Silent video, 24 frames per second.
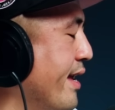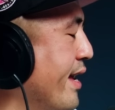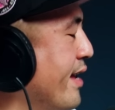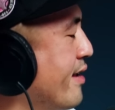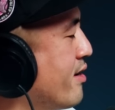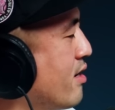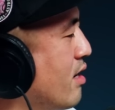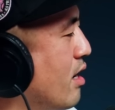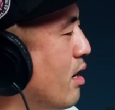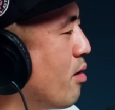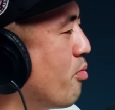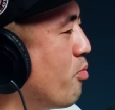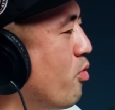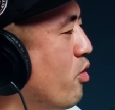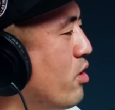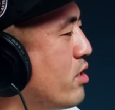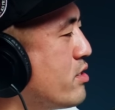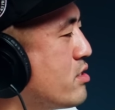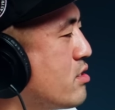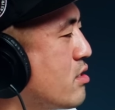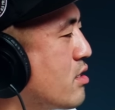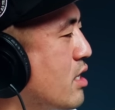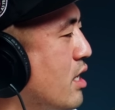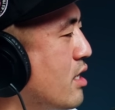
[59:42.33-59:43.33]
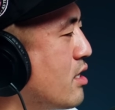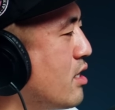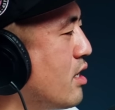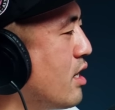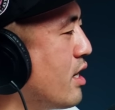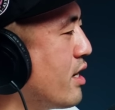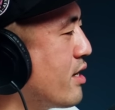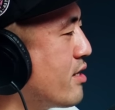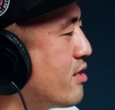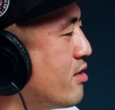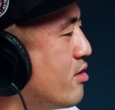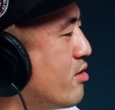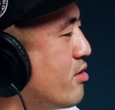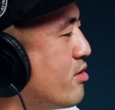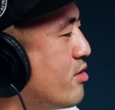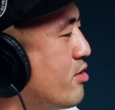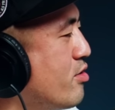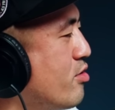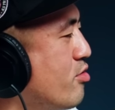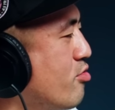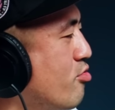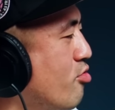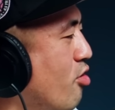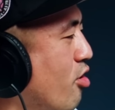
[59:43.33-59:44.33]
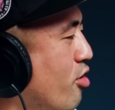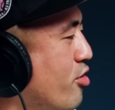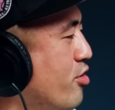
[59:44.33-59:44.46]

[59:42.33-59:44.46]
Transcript: and I wanted to kind of like, you, you,